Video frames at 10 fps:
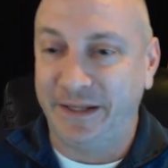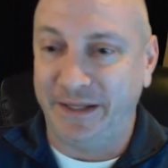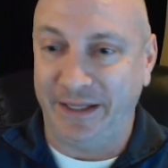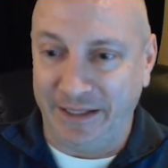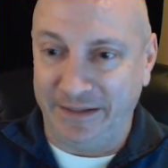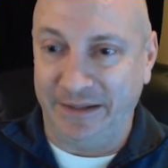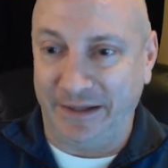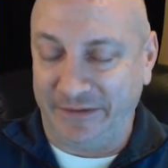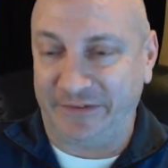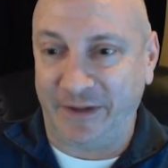in
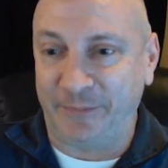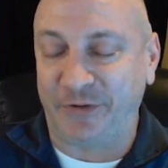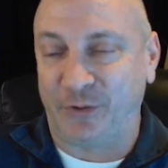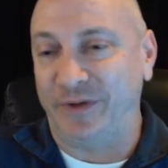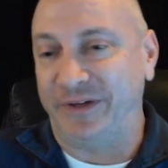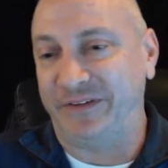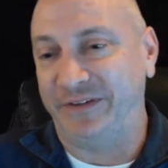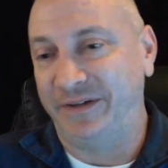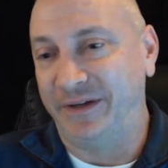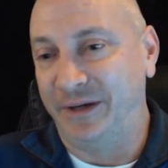a subsequent
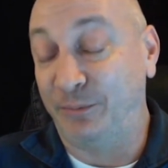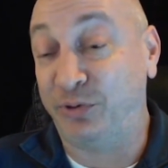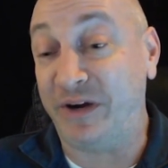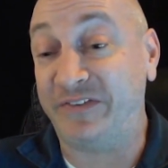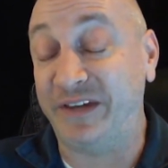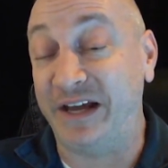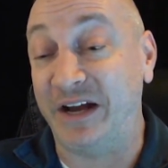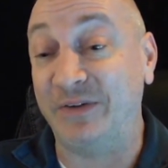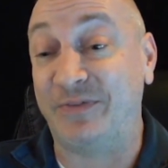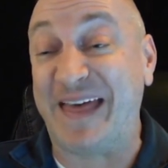pressing
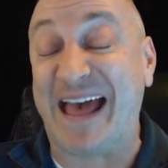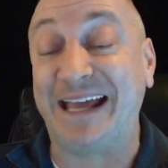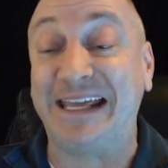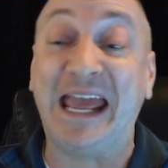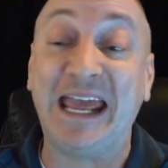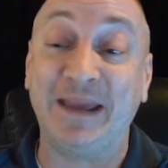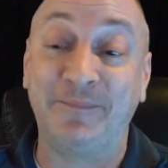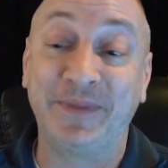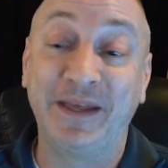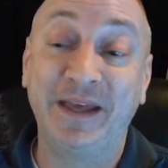of that
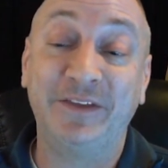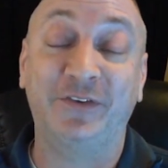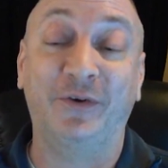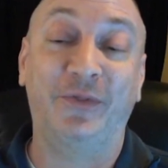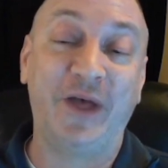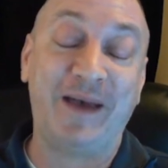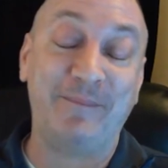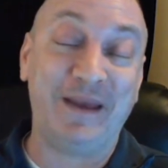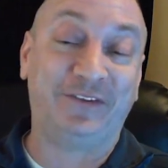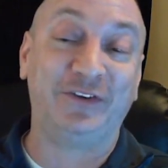game. So that
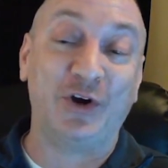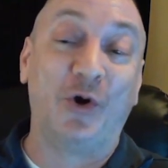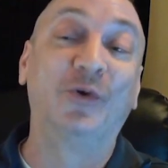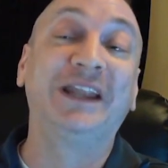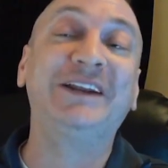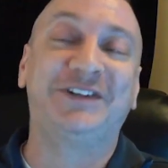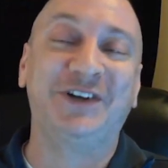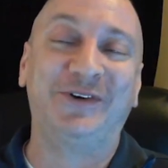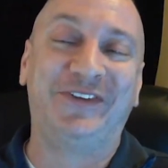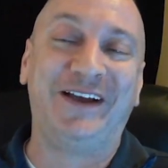message only
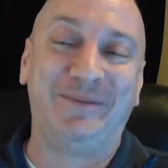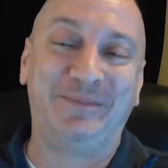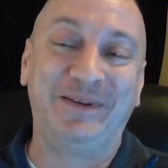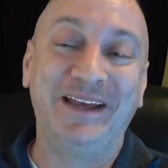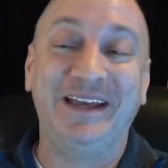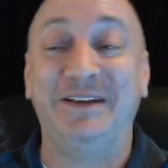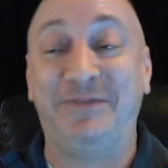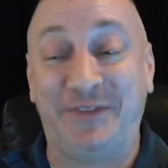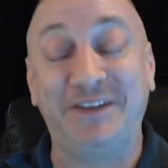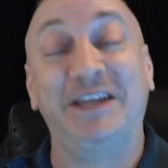shows up
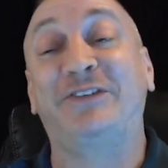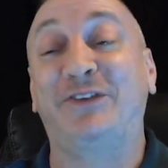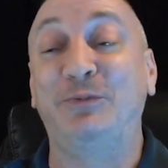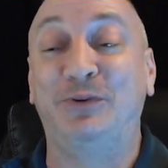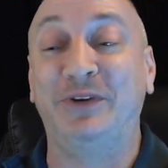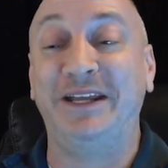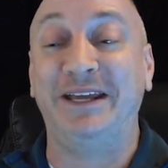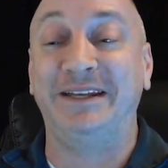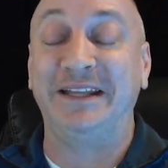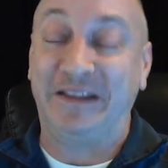if the disc you put
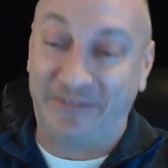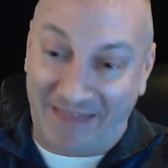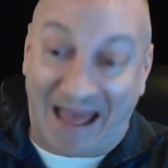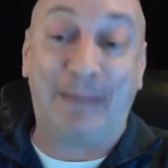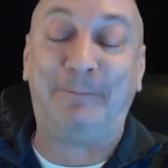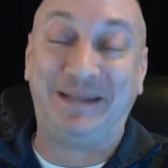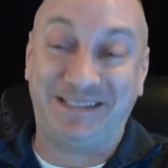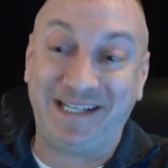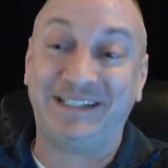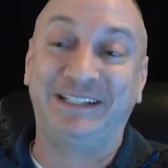in is that
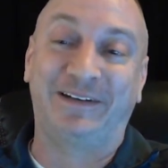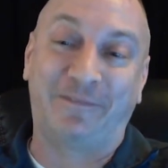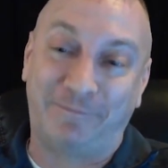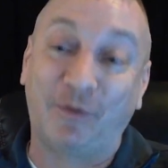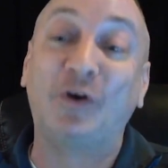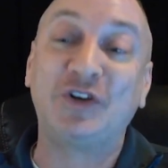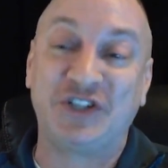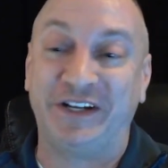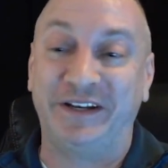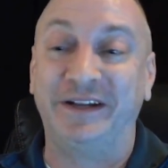particular
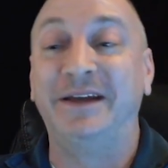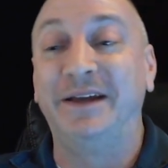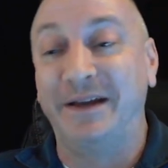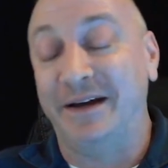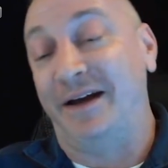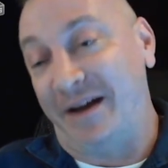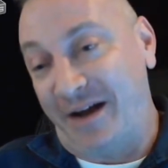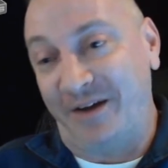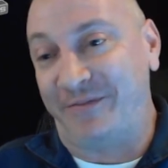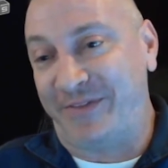version
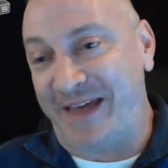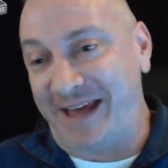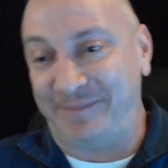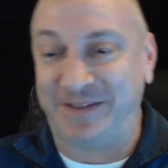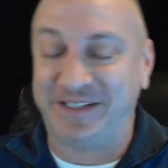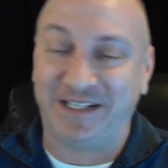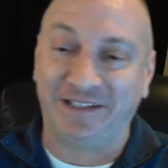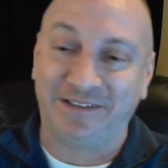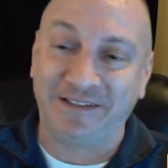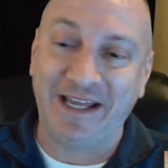of that
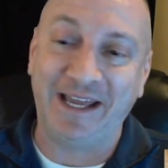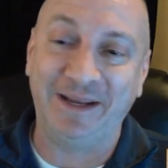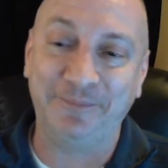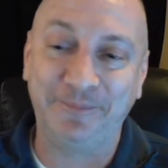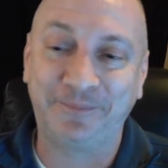particular game.